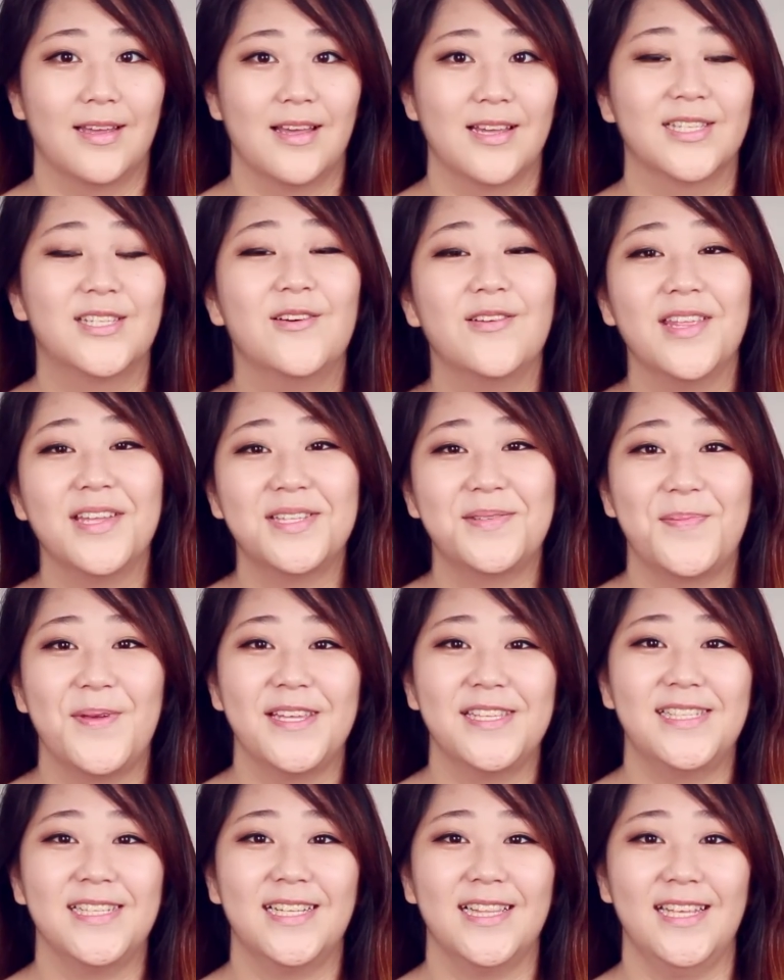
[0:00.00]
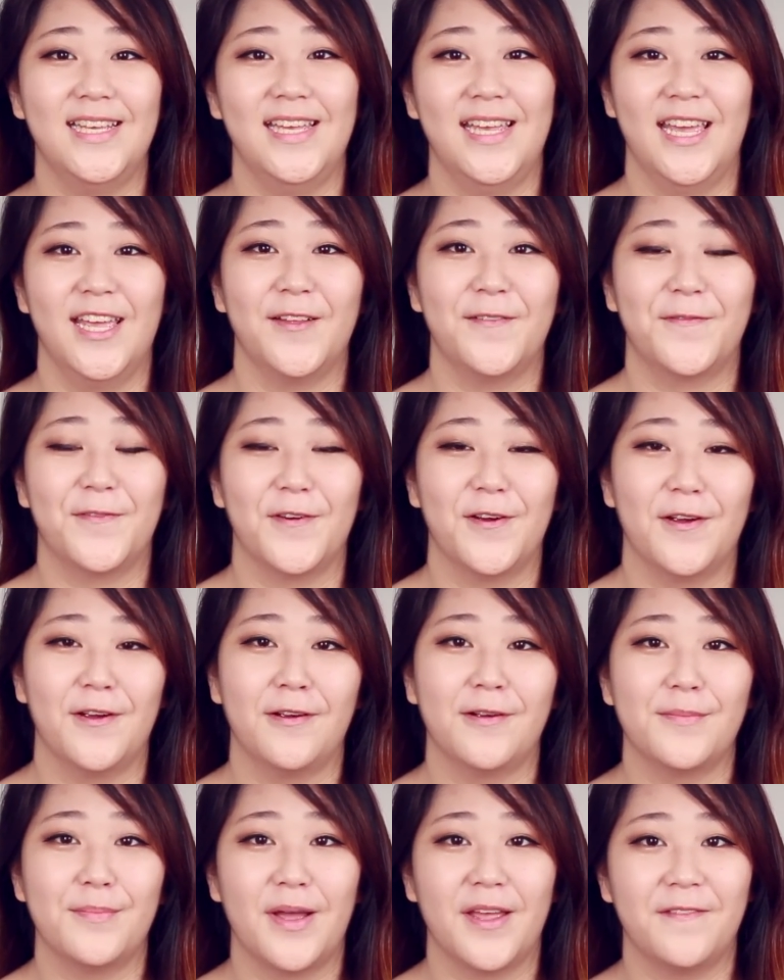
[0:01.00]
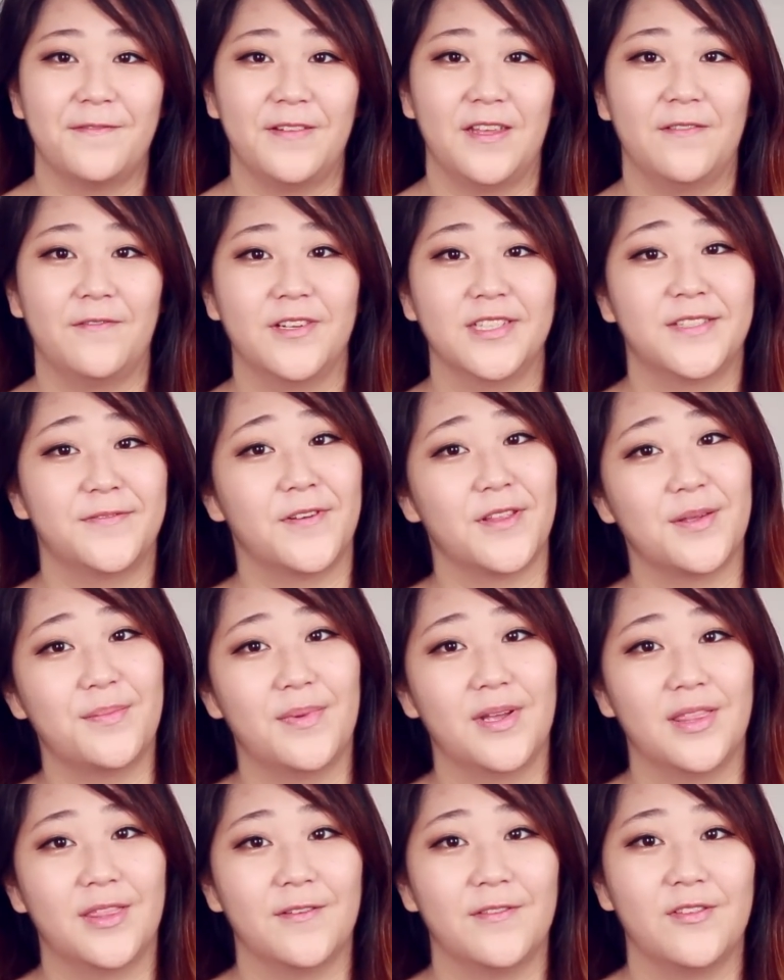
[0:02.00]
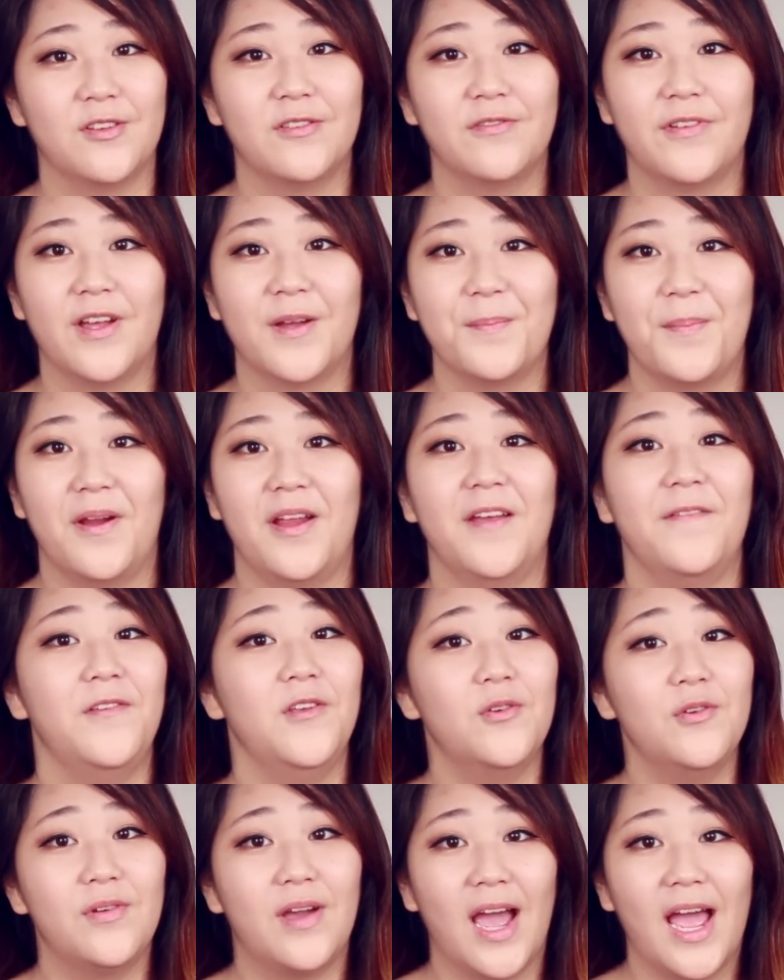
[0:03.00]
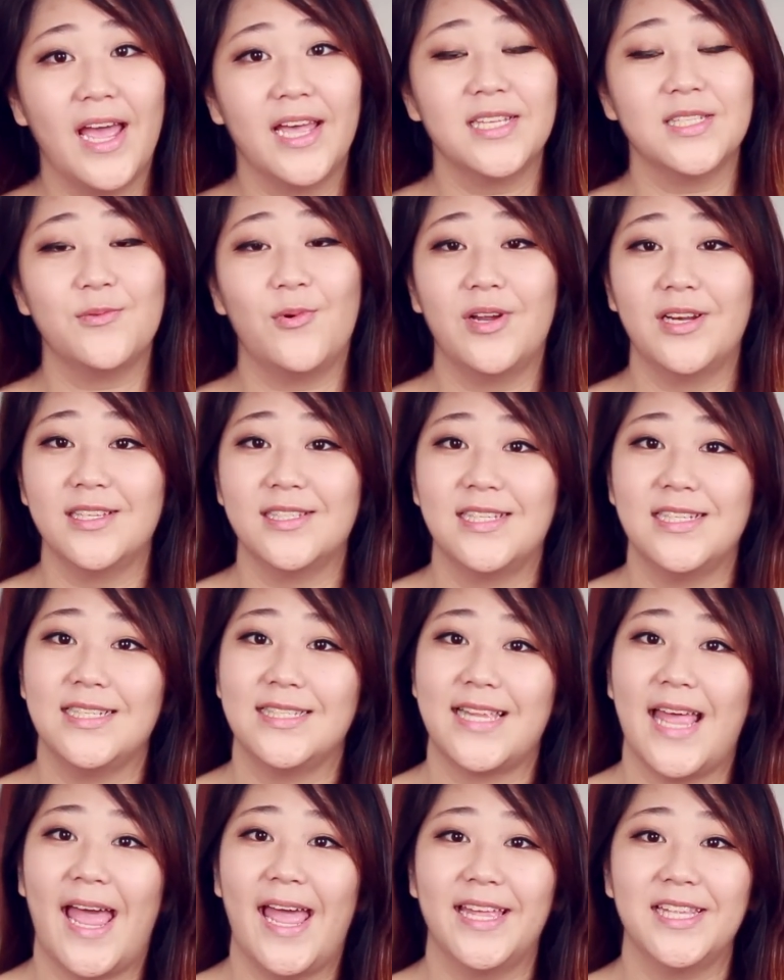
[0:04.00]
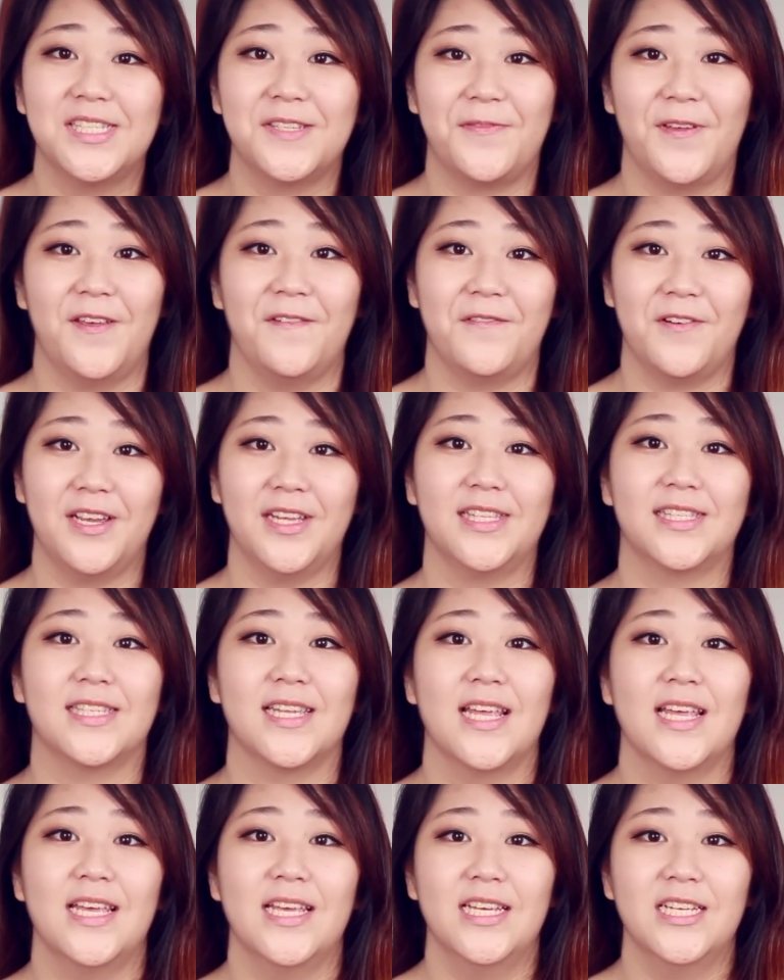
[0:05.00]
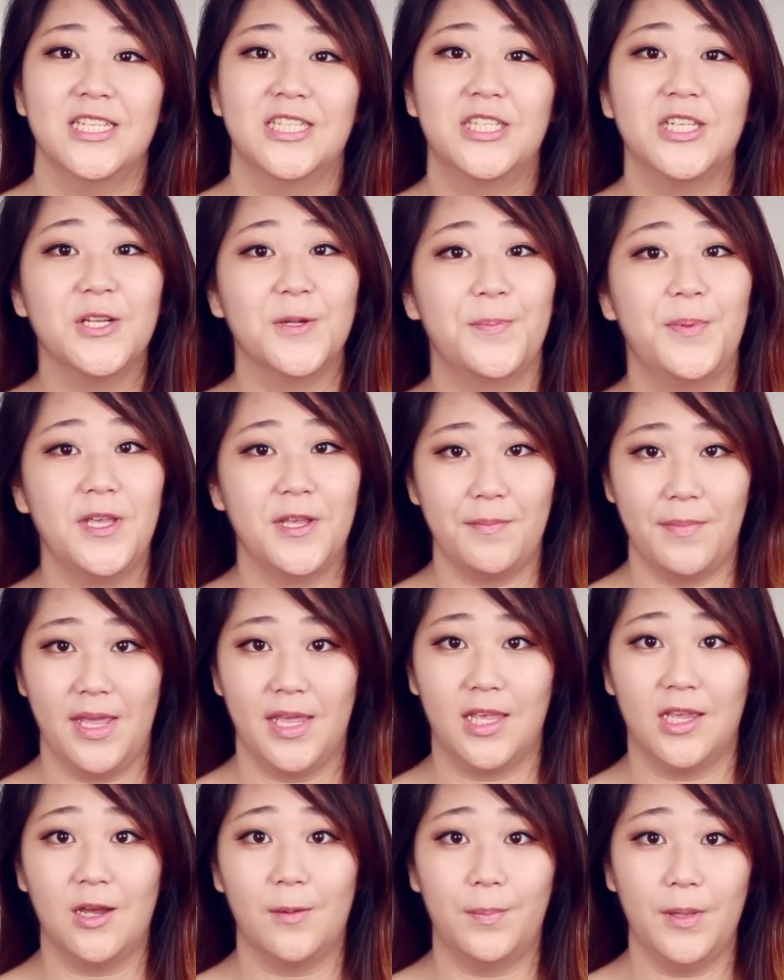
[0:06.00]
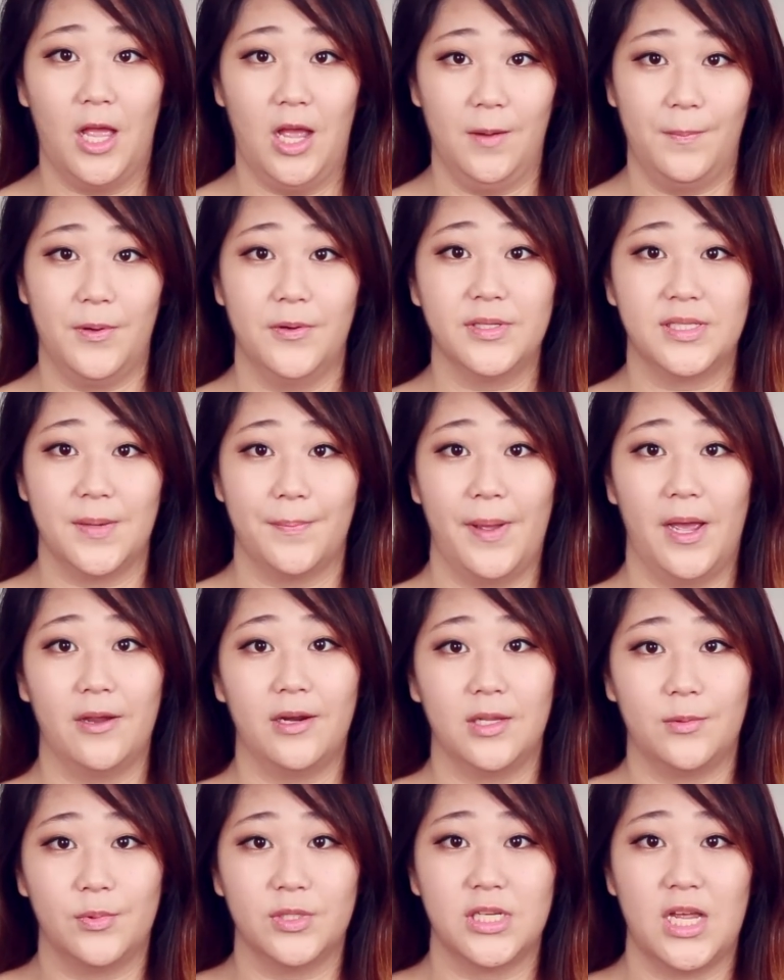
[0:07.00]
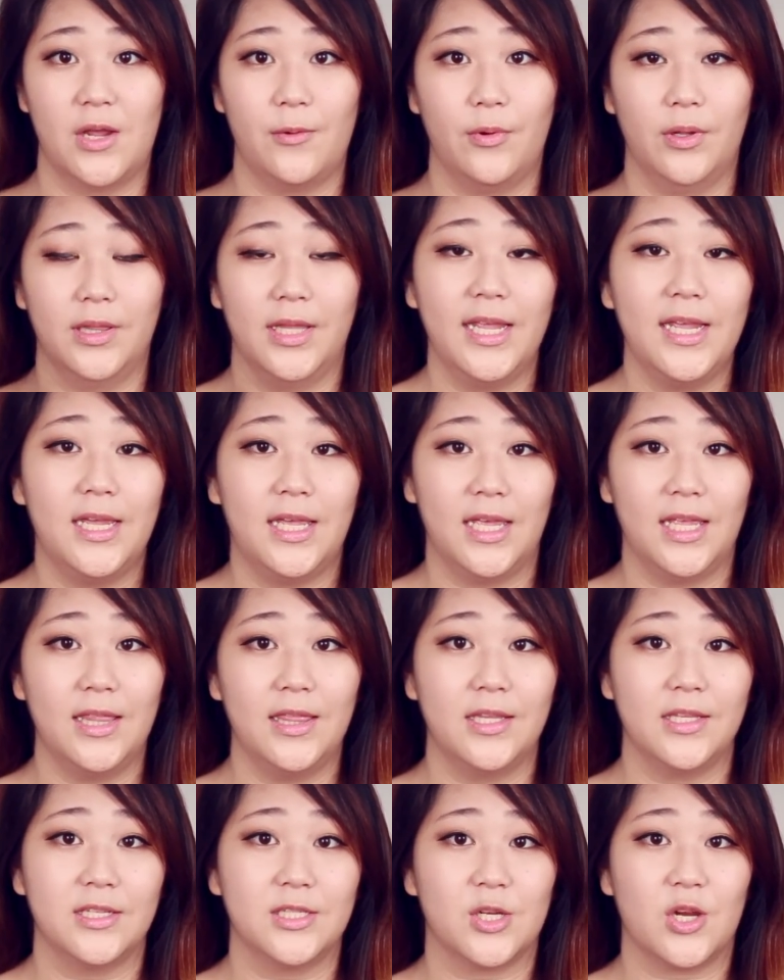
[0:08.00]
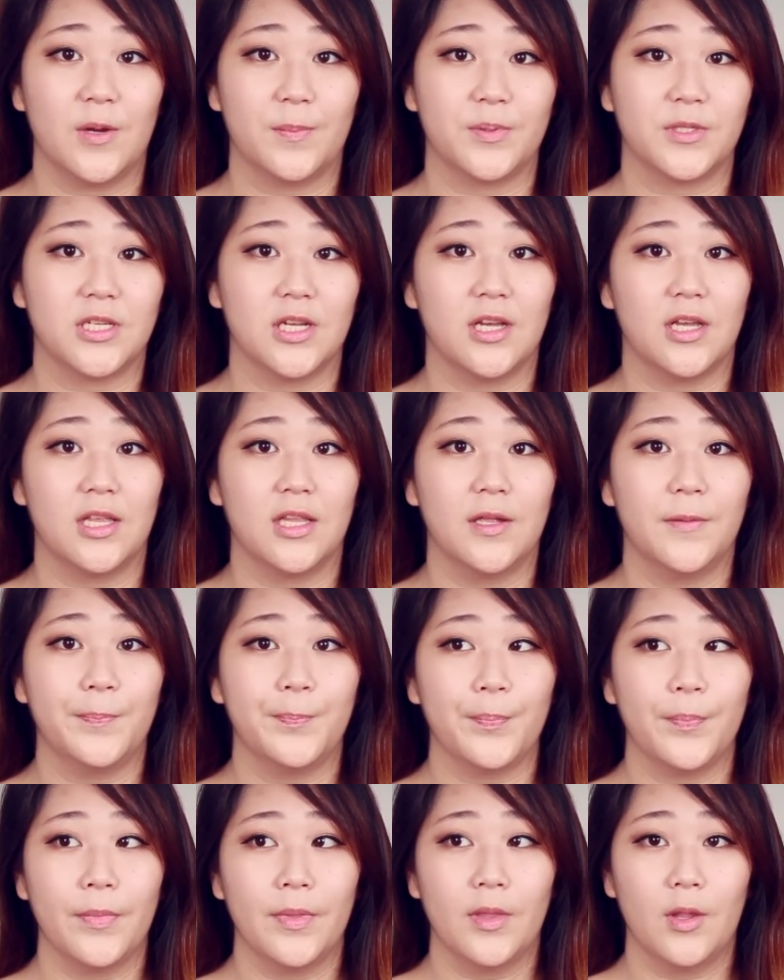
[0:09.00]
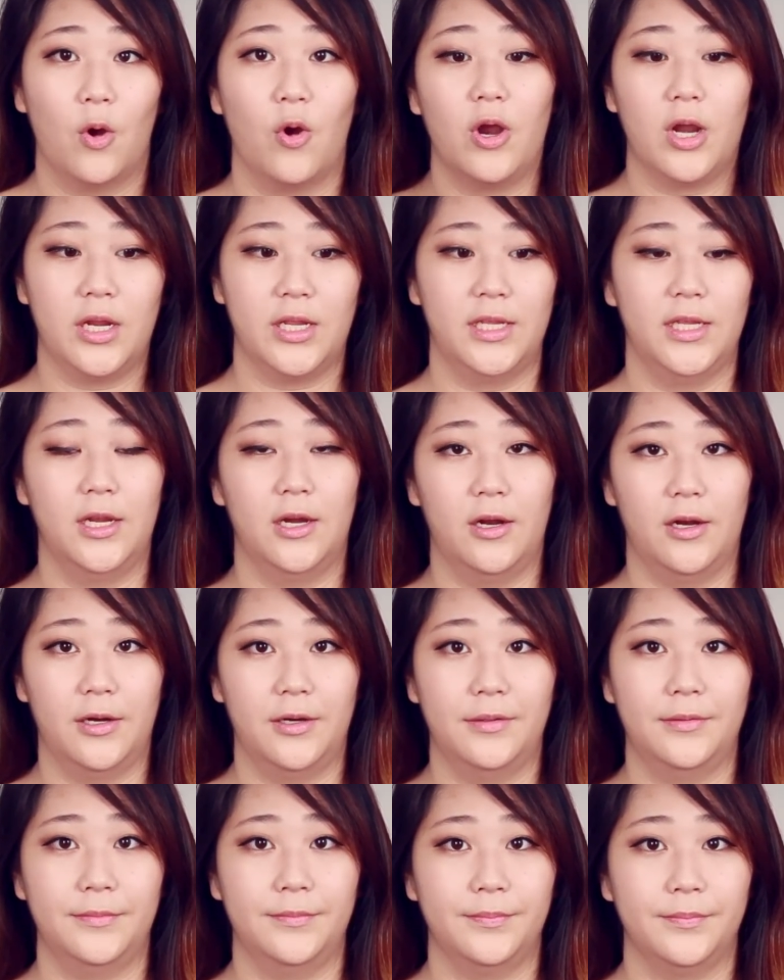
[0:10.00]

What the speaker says: So that's basically it for my favorites for the month of November. If you guys wanna see Dan's favorites, she'll be making a blog post about it, which I will link in the description or here.